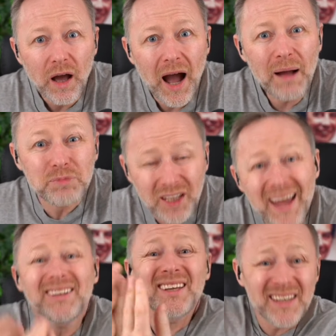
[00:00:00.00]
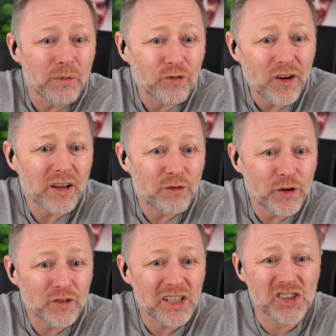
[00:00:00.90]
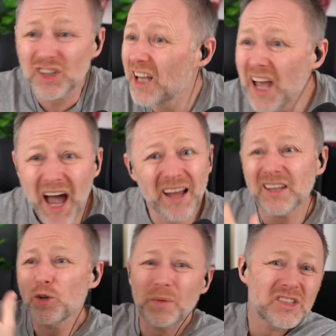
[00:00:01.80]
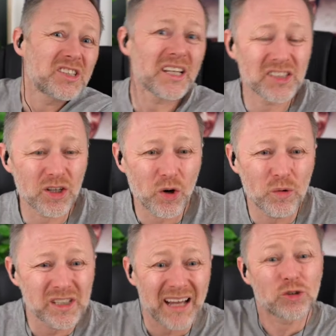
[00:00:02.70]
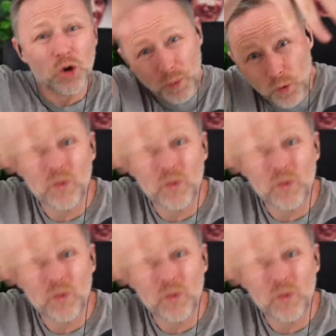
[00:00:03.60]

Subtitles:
I'm telling you I'm fucking 50 this year. And talking about 6-year-olds and talking about